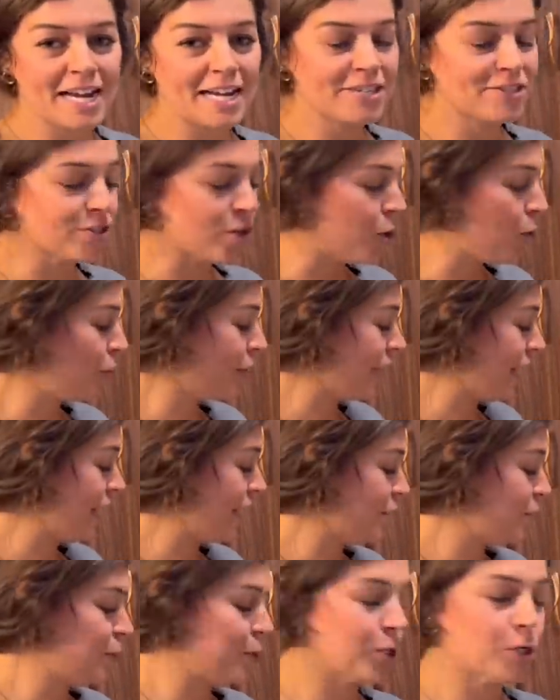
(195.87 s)
I don't
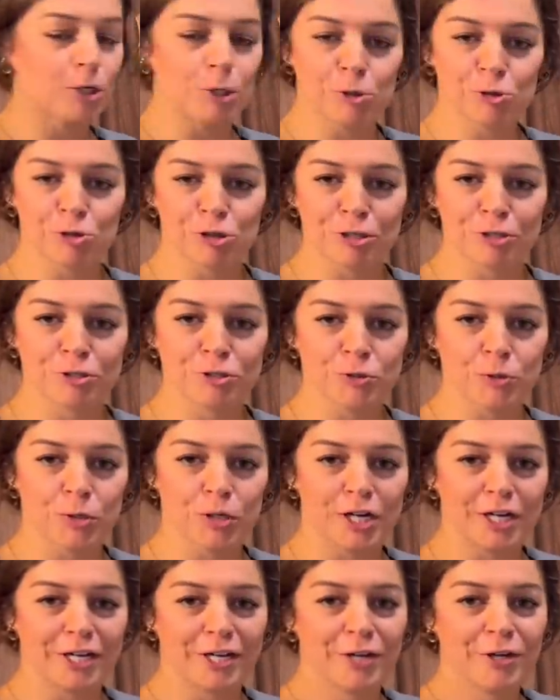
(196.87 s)
get to a grocery
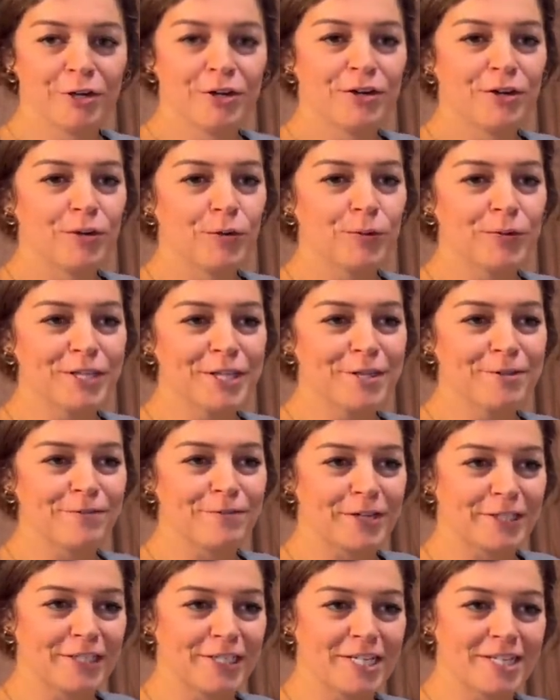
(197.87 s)
store with
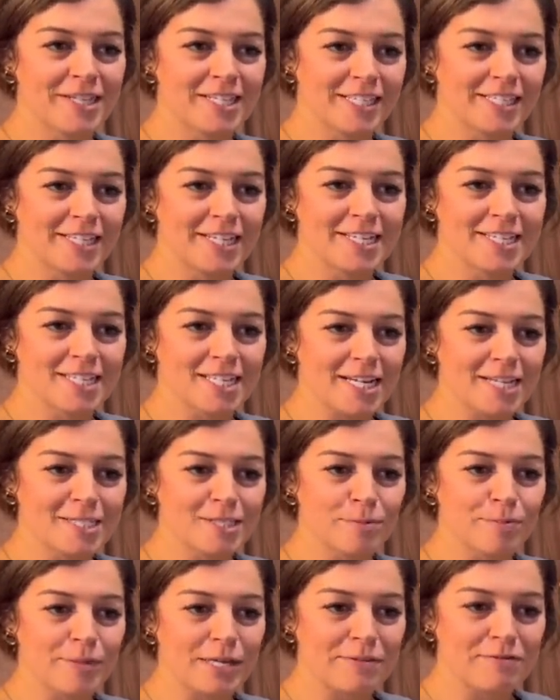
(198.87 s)
very thinly
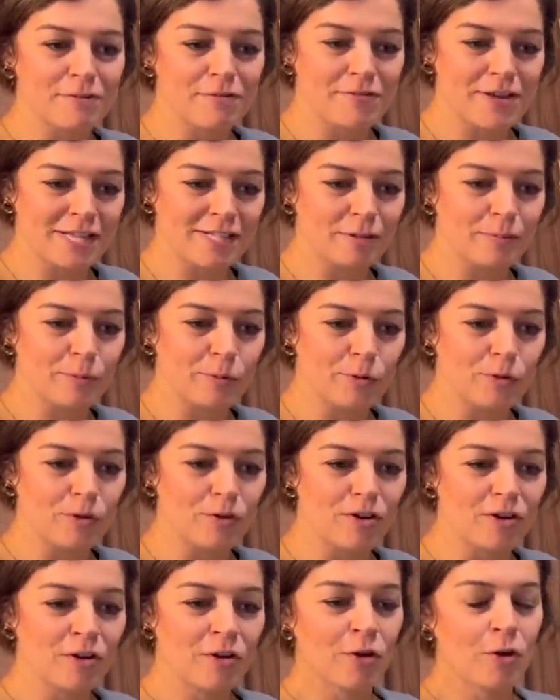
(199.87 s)
sliced beef
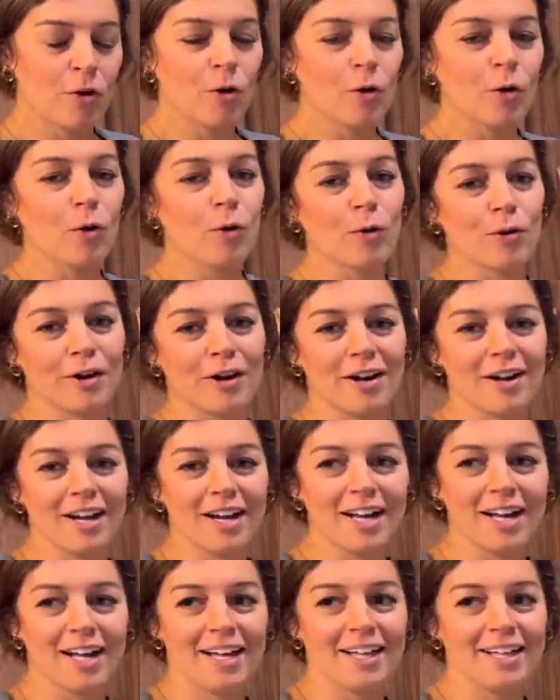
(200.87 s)
available or
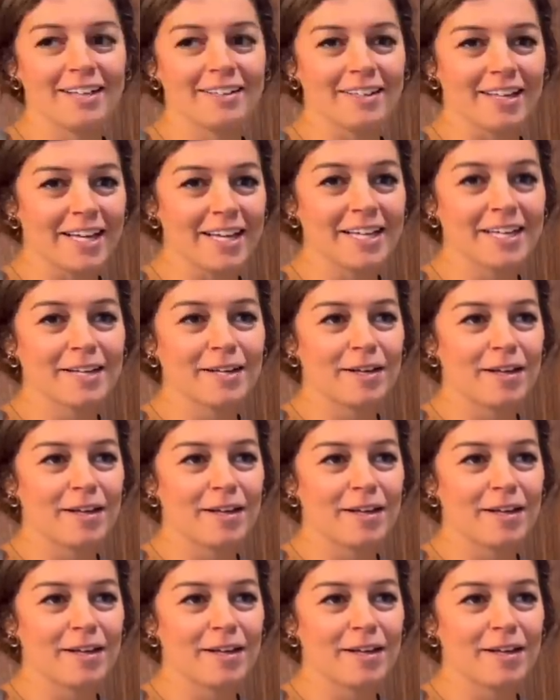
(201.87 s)
like